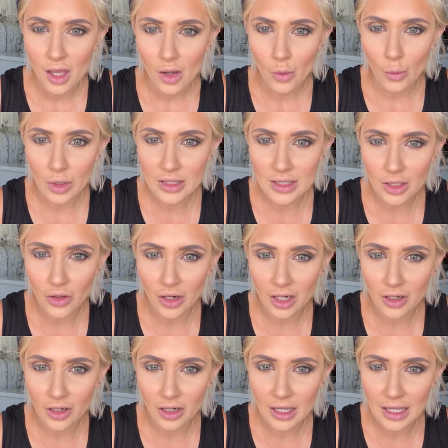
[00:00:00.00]
What's the grade
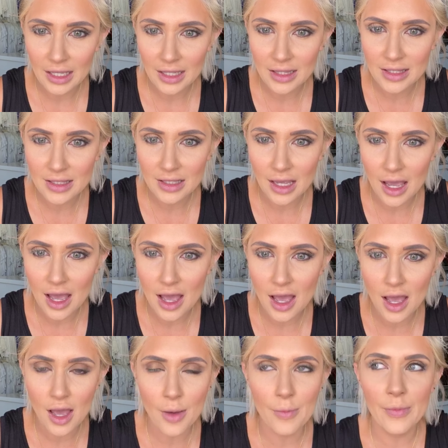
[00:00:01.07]
of your kids?
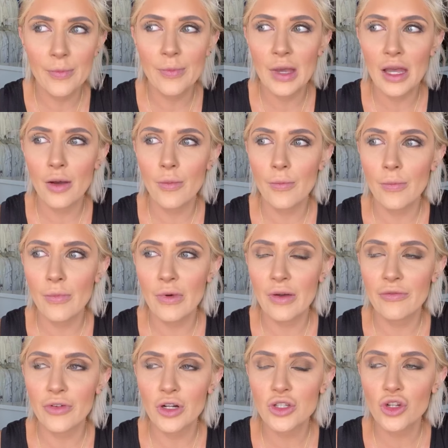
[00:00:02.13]
Um,
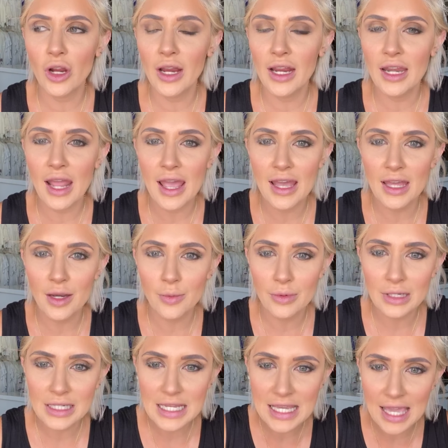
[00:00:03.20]
first grade
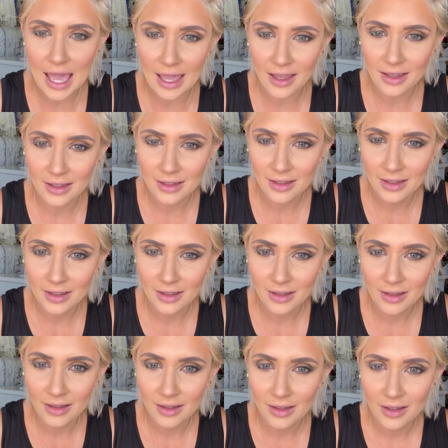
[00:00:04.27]
and TK.
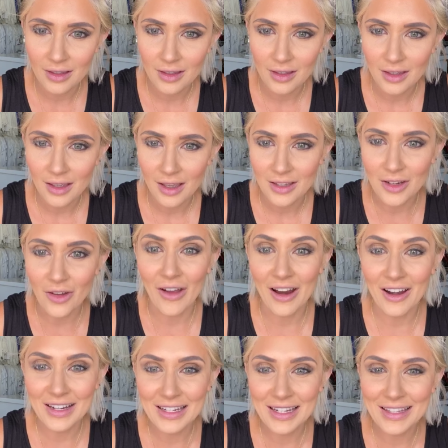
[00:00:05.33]
No, I
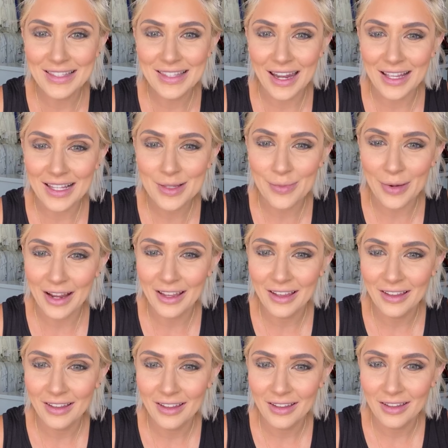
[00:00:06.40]
already did setting spray.
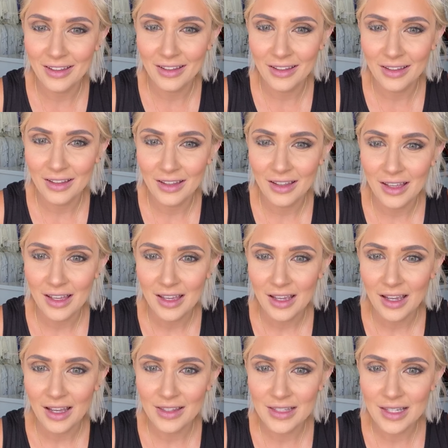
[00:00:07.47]

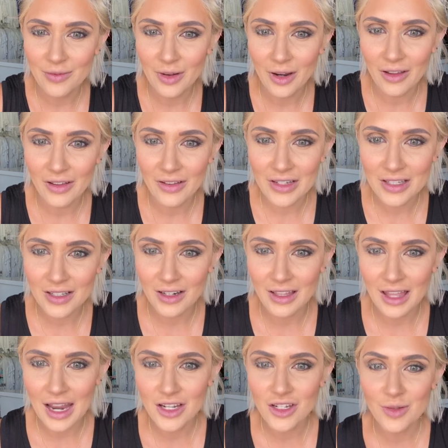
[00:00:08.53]
Same problem, just started
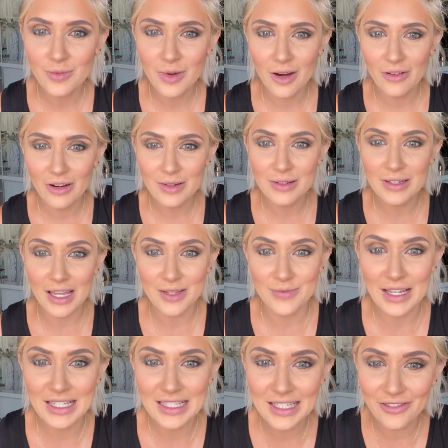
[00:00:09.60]
the hydrating primer does
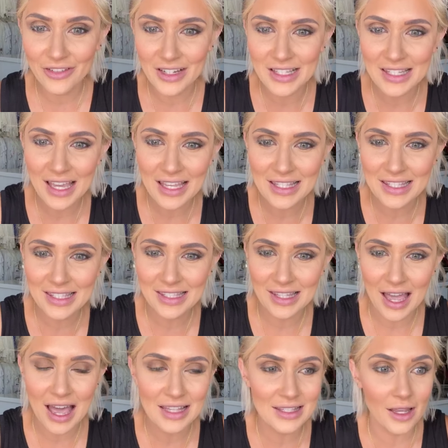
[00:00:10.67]
make a difference. Yes,
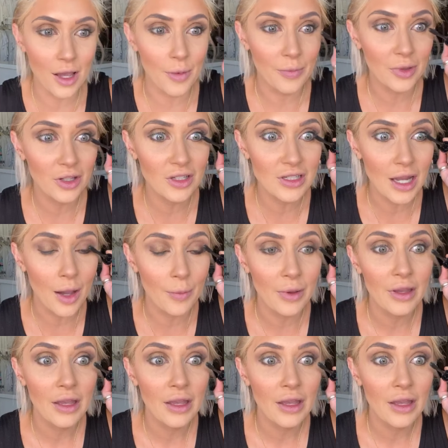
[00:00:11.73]
awesome, good job.